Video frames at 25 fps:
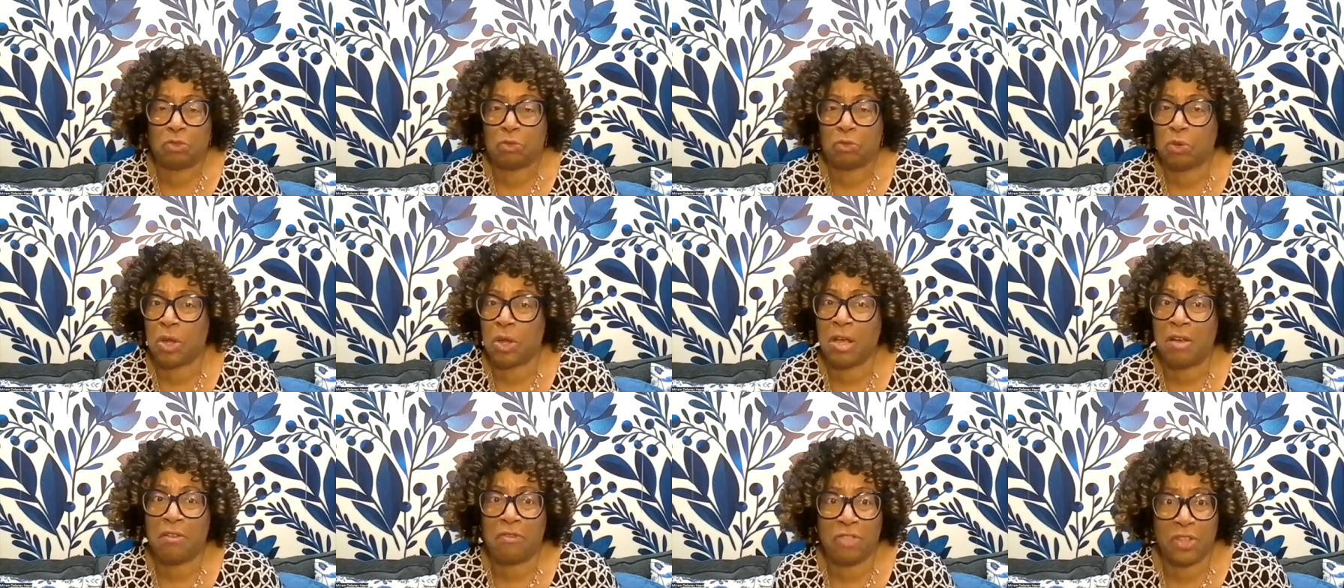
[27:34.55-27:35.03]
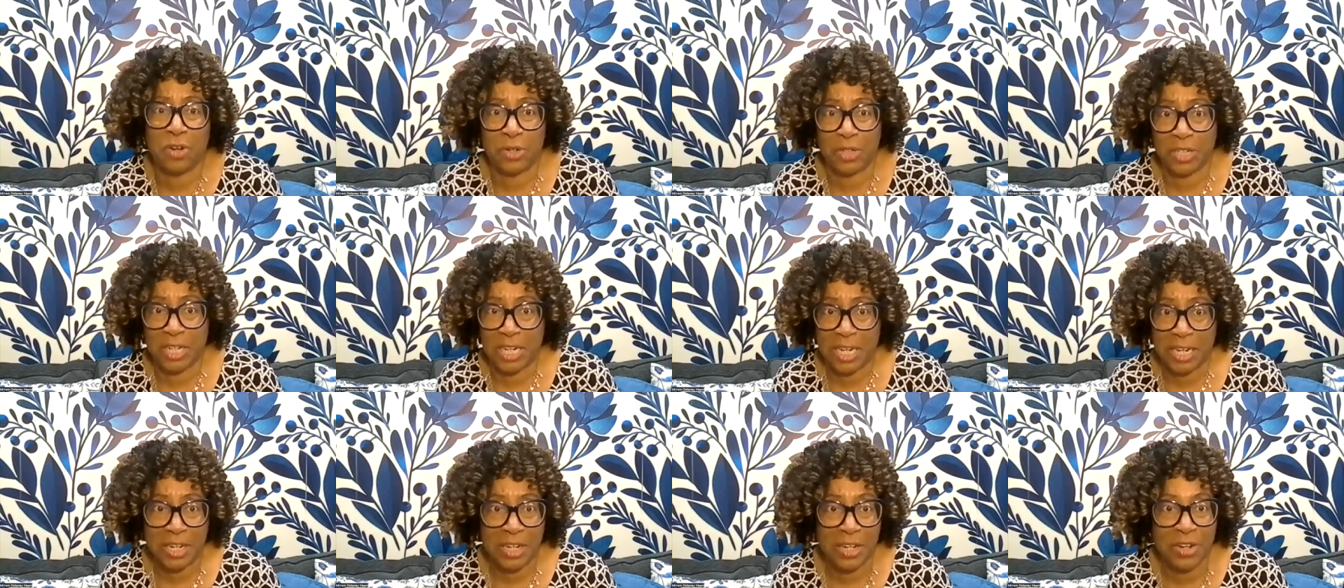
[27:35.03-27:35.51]
12,
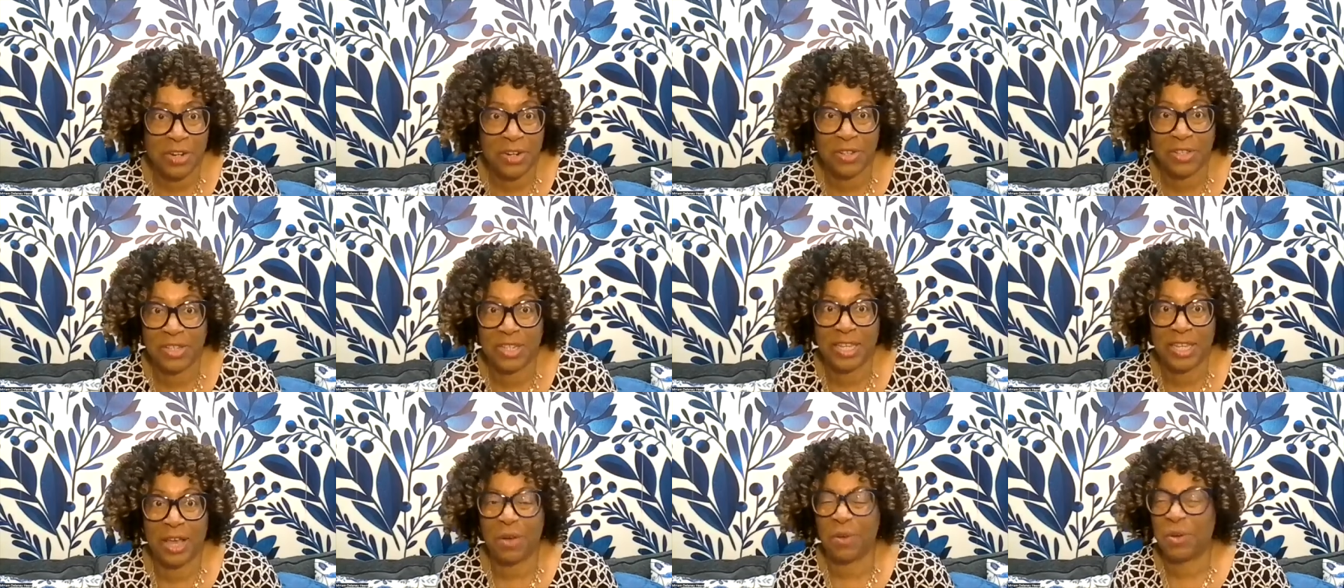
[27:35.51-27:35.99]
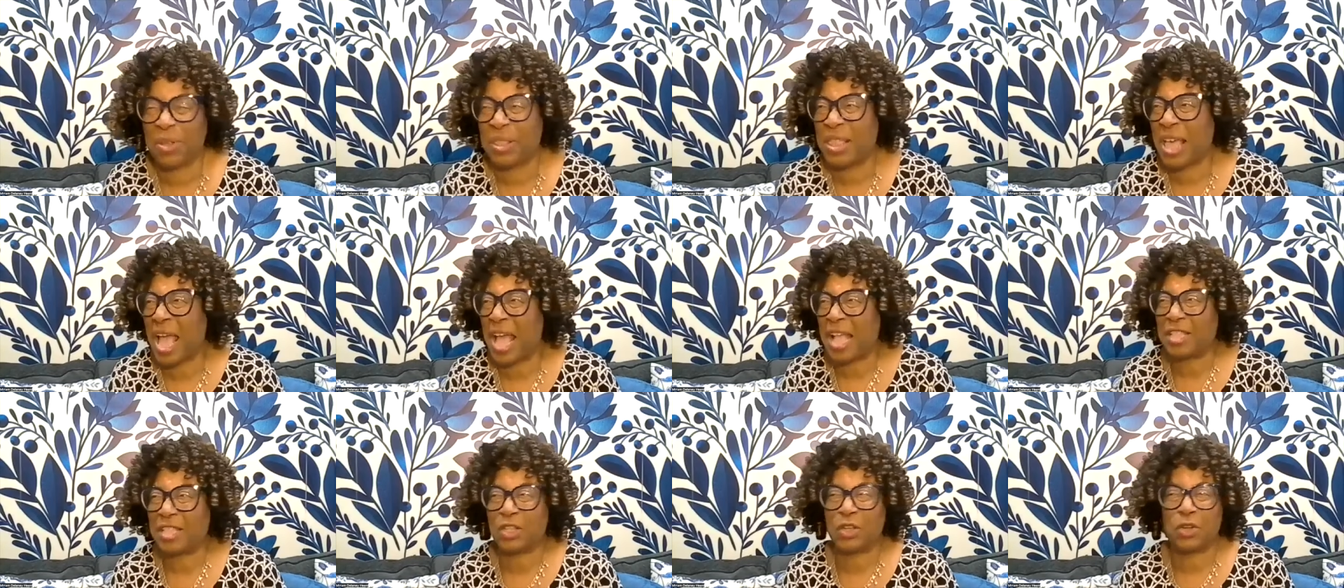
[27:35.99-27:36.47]
13 years ago. And
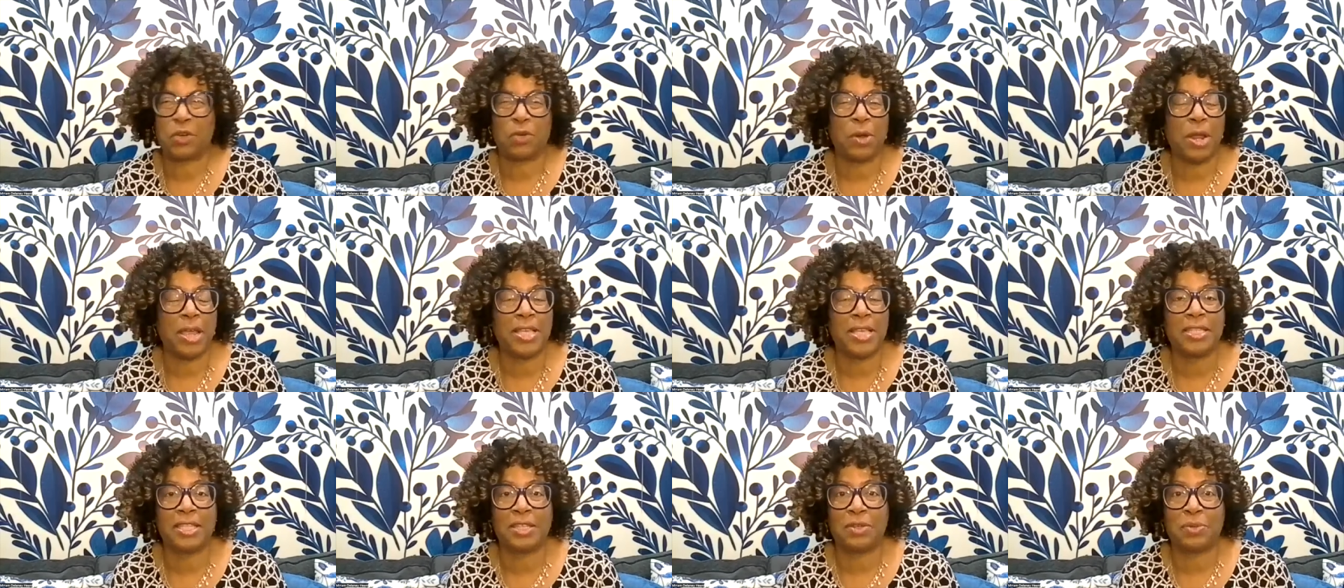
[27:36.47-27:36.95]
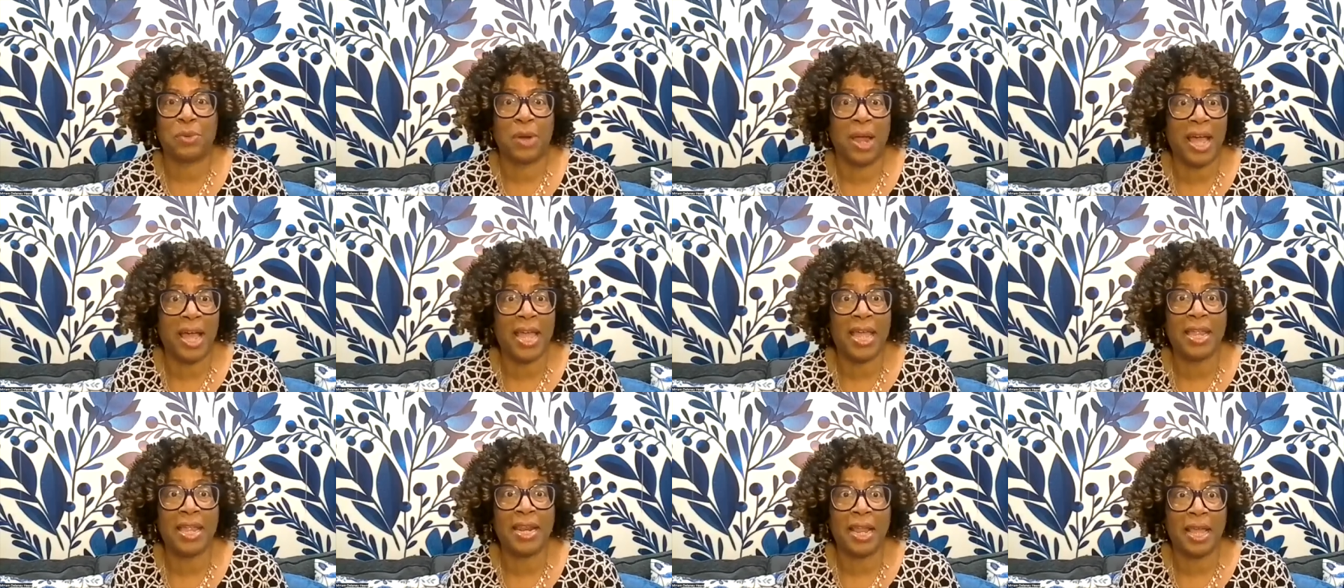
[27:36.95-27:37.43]
that's crazy,
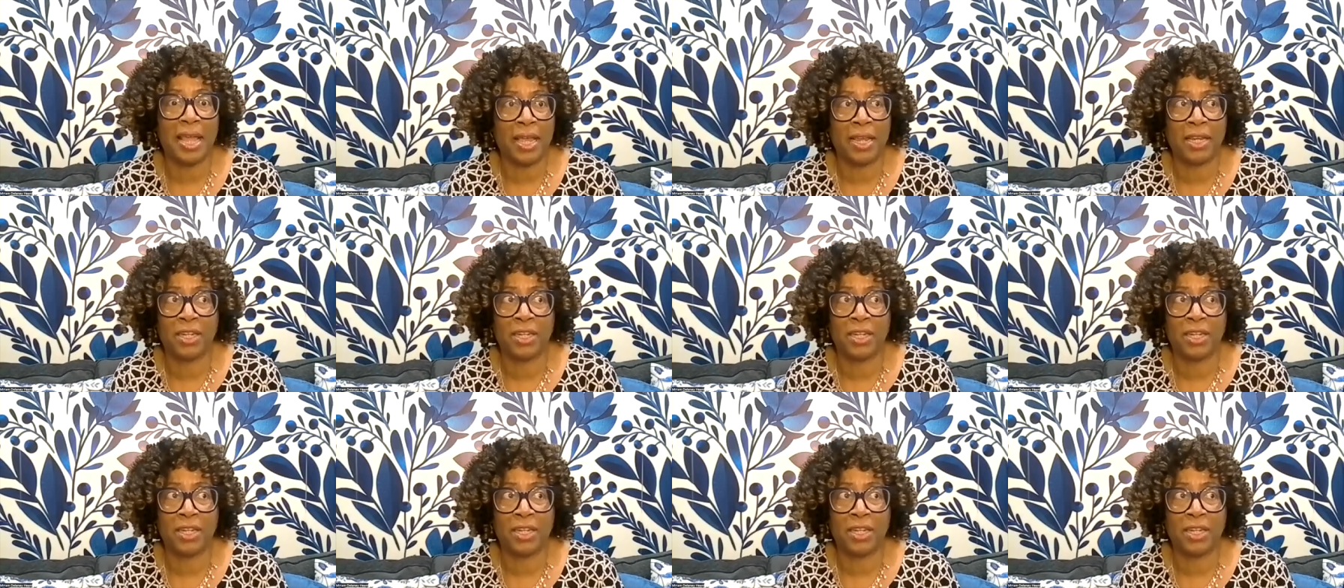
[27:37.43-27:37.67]
right?